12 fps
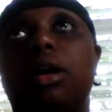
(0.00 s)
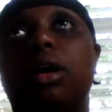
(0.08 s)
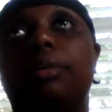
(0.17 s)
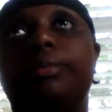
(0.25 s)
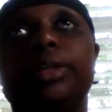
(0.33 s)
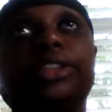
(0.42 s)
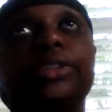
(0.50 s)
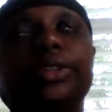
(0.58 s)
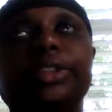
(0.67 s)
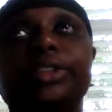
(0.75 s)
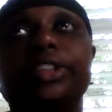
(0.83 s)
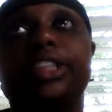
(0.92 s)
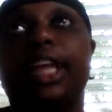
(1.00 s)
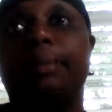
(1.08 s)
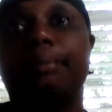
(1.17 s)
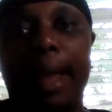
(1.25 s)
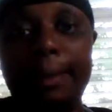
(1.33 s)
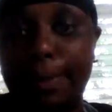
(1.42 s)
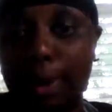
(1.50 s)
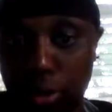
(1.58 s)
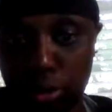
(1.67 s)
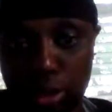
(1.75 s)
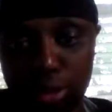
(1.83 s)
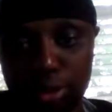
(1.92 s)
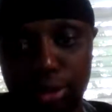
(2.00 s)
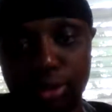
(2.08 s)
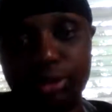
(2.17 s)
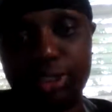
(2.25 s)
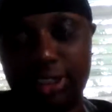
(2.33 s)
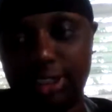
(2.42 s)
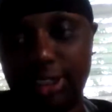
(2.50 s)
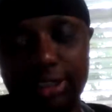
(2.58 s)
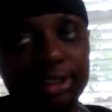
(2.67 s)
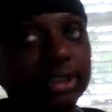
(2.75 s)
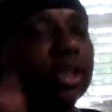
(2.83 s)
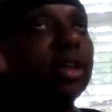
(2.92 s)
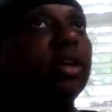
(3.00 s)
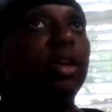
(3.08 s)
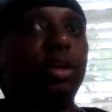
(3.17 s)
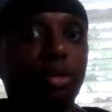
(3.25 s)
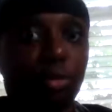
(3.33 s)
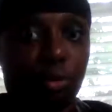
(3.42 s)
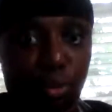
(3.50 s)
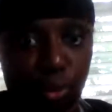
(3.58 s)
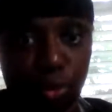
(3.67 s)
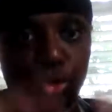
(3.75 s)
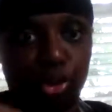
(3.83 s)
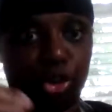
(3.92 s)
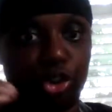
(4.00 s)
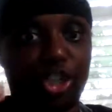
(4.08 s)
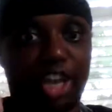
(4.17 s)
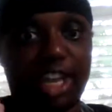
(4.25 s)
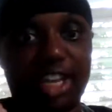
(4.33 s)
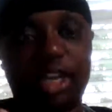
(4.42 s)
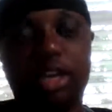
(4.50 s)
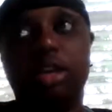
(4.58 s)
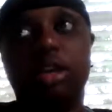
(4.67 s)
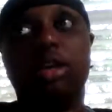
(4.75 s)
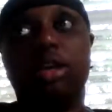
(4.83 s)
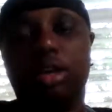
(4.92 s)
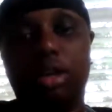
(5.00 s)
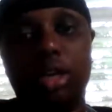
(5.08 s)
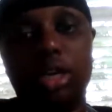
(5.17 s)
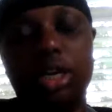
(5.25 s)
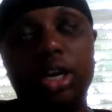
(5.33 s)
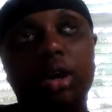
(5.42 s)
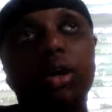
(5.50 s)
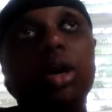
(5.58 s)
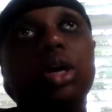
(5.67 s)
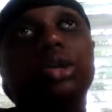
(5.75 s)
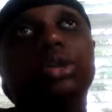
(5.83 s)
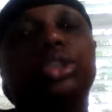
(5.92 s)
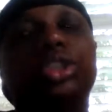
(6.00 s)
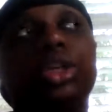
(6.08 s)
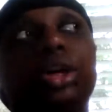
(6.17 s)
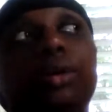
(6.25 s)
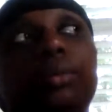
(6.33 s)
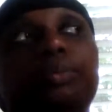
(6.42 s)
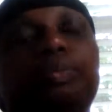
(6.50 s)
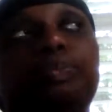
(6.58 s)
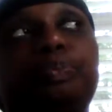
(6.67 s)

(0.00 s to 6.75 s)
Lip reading: mental illness like bipolar, those things, whoosh, like, so